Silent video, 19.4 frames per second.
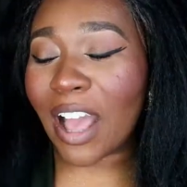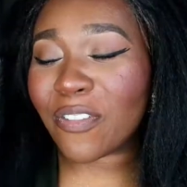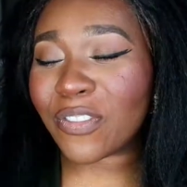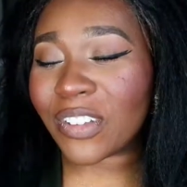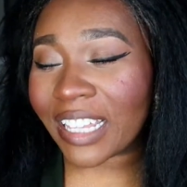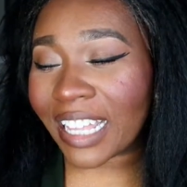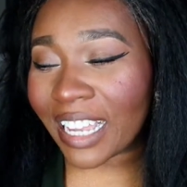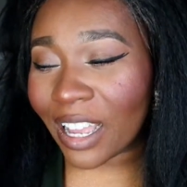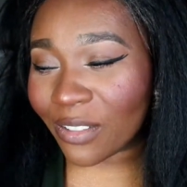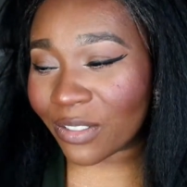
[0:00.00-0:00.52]
I
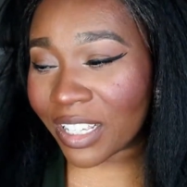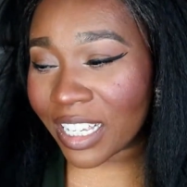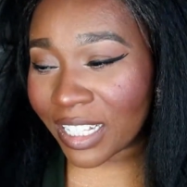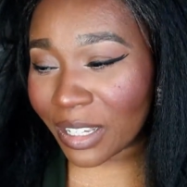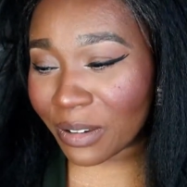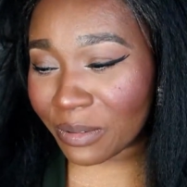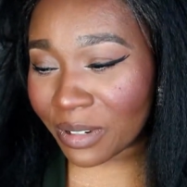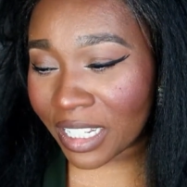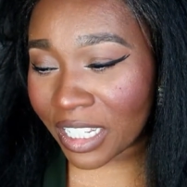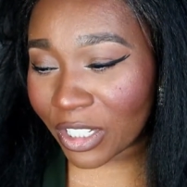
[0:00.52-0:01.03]
feel like I've seen
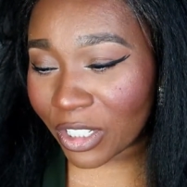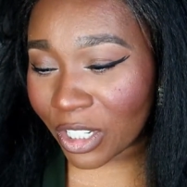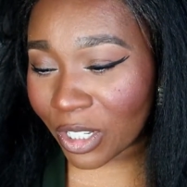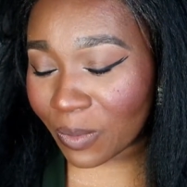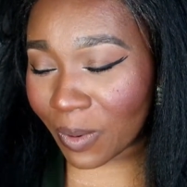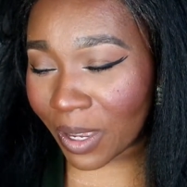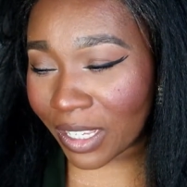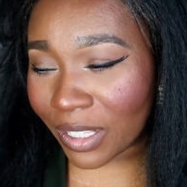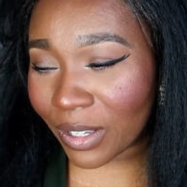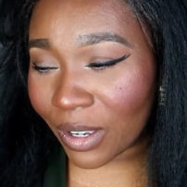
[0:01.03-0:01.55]
some of these
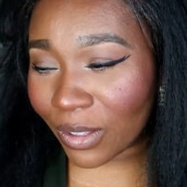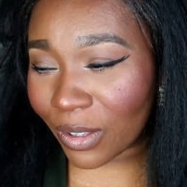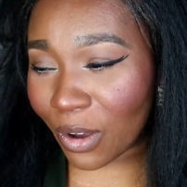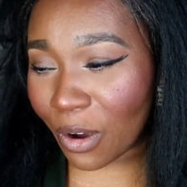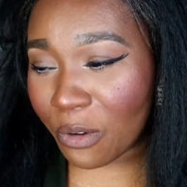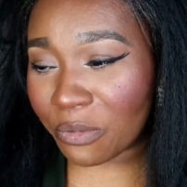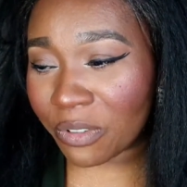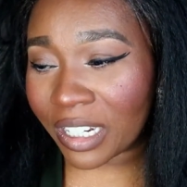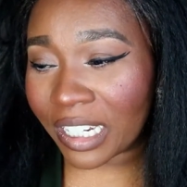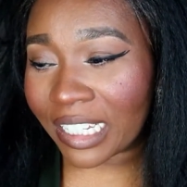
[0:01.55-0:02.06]
just based on the
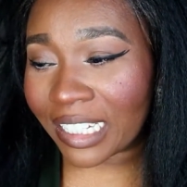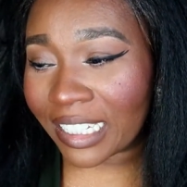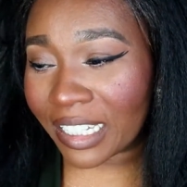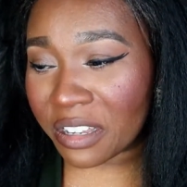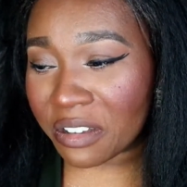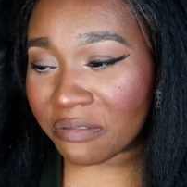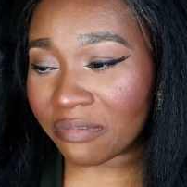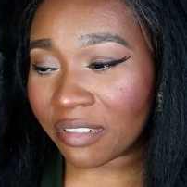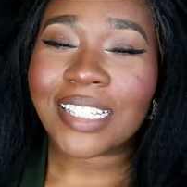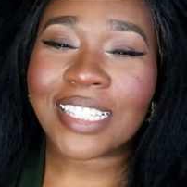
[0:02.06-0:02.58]
opening
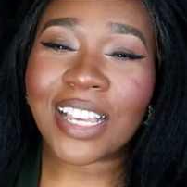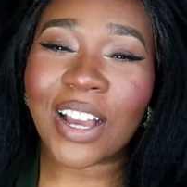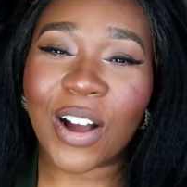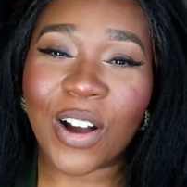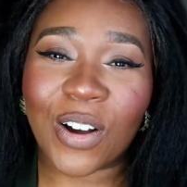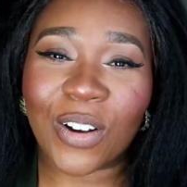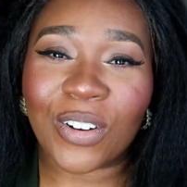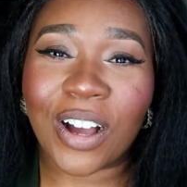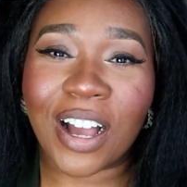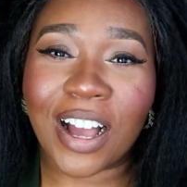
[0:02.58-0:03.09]
clip,
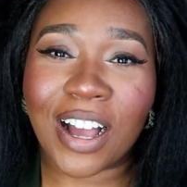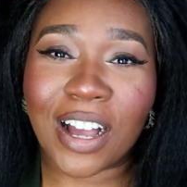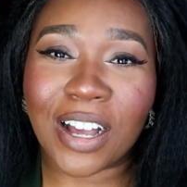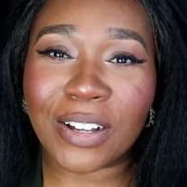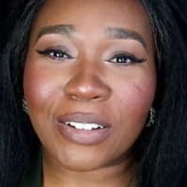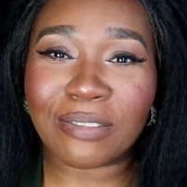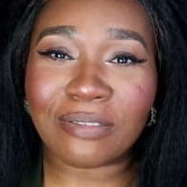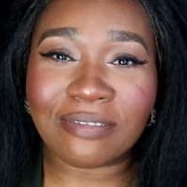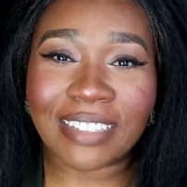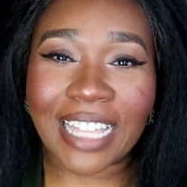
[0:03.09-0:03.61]
so
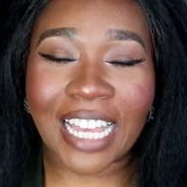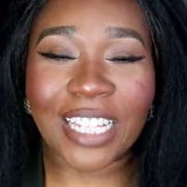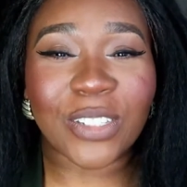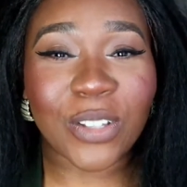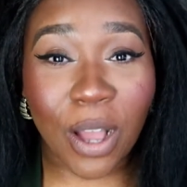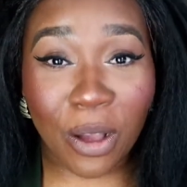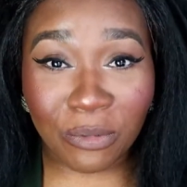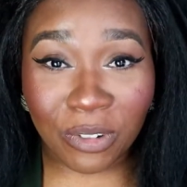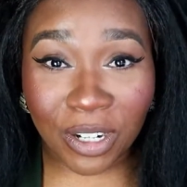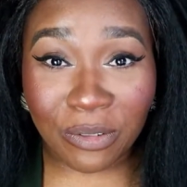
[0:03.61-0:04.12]
that's
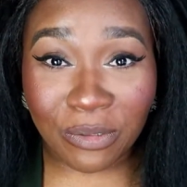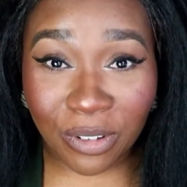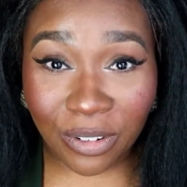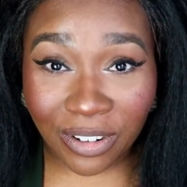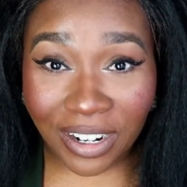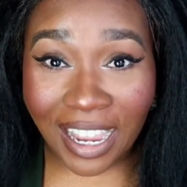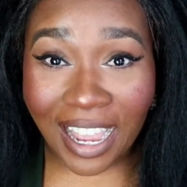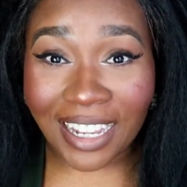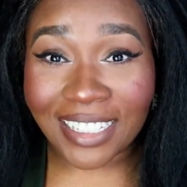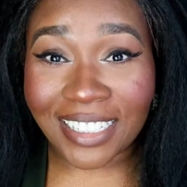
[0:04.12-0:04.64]
what I'm gonna be
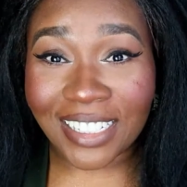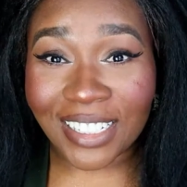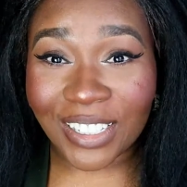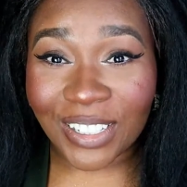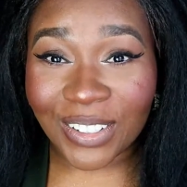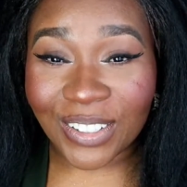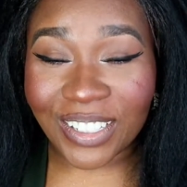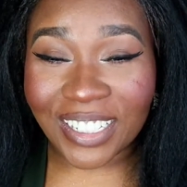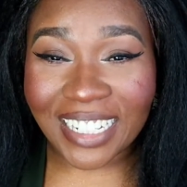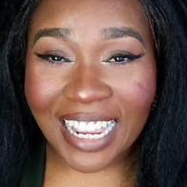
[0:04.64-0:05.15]
reacting
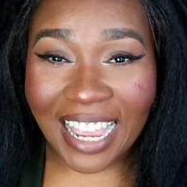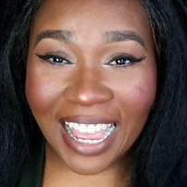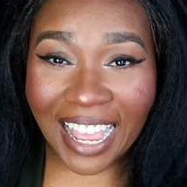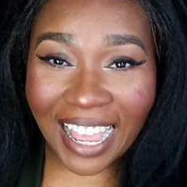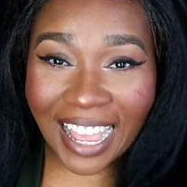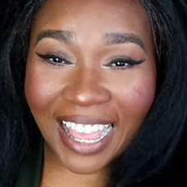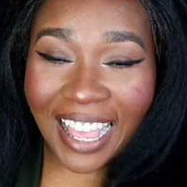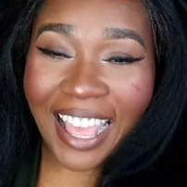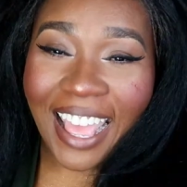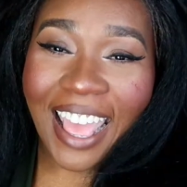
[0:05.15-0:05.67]
to
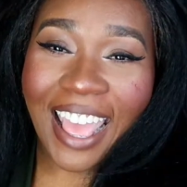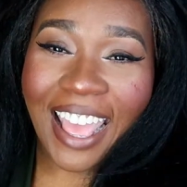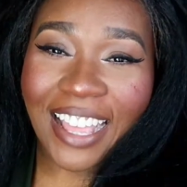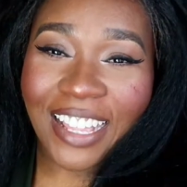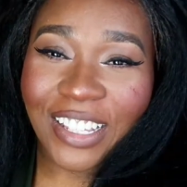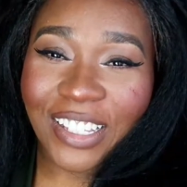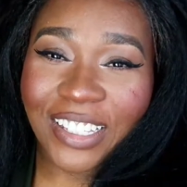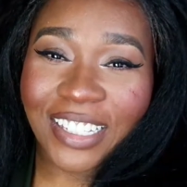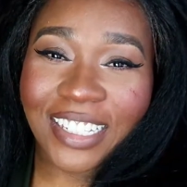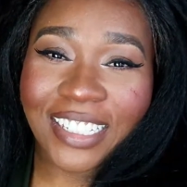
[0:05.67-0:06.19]
today,
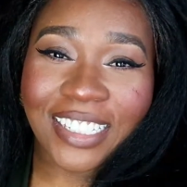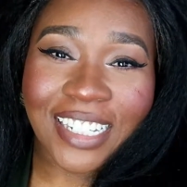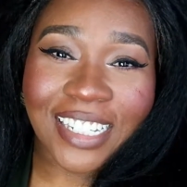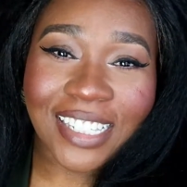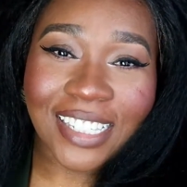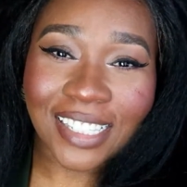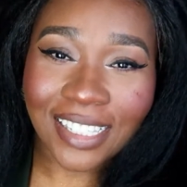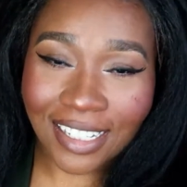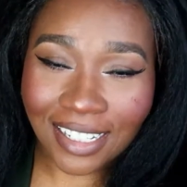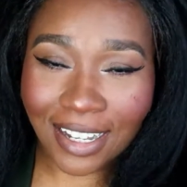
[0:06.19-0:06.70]
and
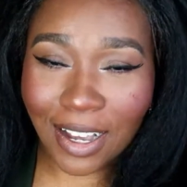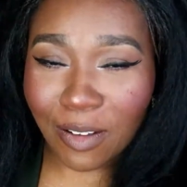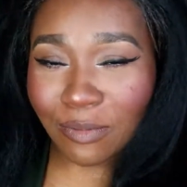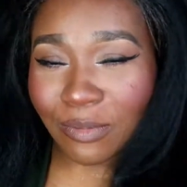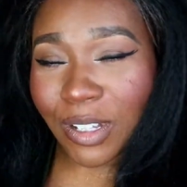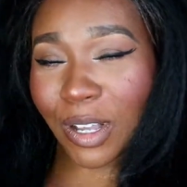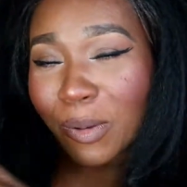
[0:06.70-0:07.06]
just come